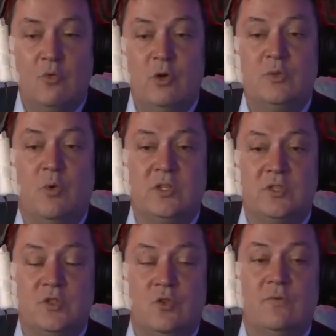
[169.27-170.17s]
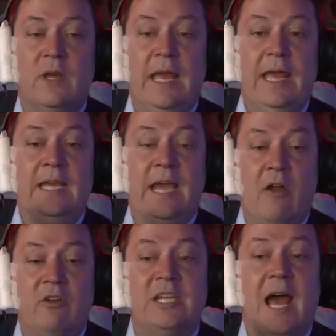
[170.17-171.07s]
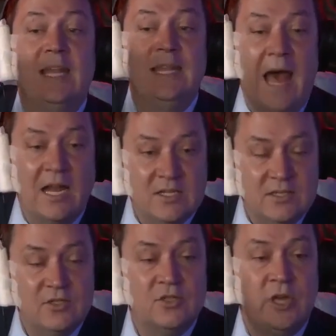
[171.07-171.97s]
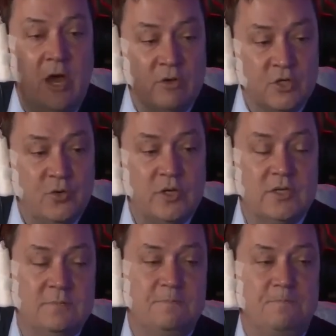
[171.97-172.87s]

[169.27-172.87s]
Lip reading: which was to sort of encourage a nut to go and do it.